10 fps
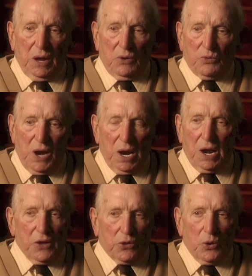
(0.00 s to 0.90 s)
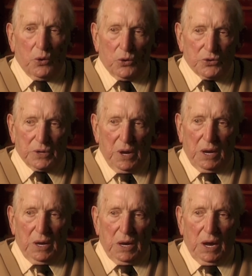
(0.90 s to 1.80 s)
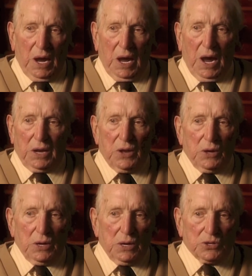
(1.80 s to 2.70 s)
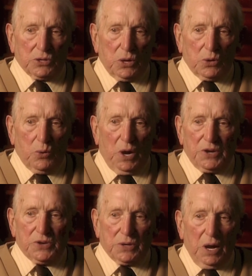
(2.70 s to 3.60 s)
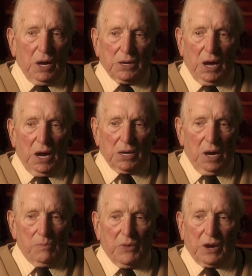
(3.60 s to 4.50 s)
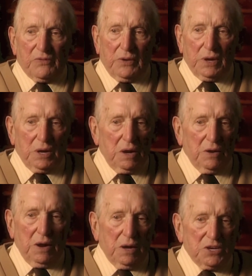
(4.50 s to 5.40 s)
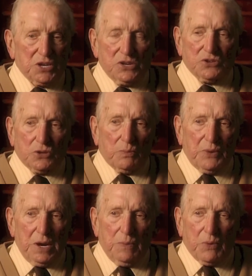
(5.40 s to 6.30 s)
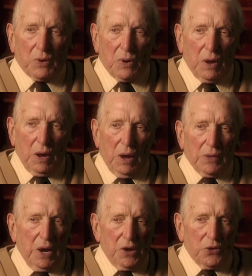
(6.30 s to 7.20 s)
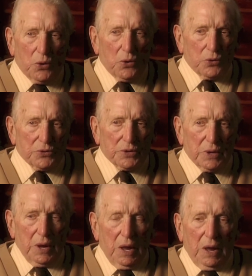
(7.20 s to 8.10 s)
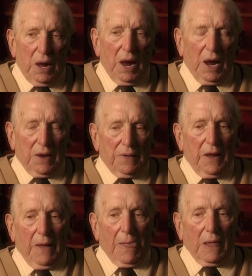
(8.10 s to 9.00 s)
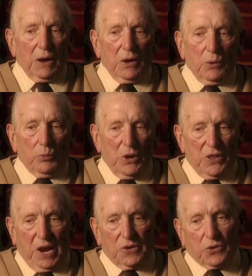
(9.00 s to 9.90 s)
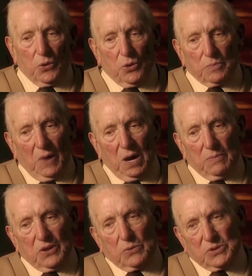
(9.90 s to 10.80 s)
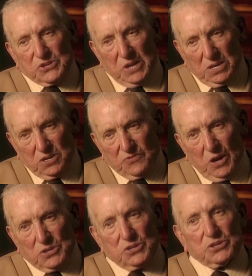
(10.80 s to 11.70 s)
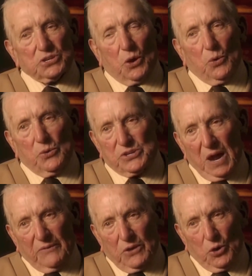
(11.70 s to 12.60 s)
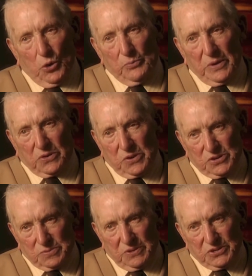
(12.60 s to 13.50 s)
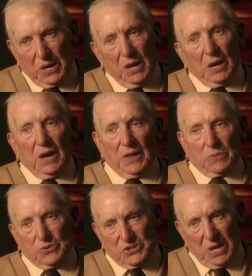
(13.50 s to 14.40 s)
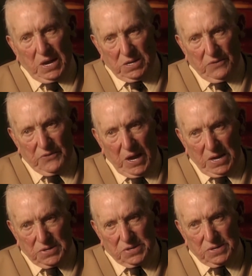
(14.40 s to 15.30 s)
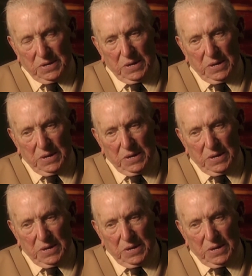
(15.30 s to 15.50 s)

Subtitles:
really thought, and quite a number of essential people, they thought. And with that thought, my mother was satisfied. She says, "Oh, we shall have you home by Christmas." And that was the end of that.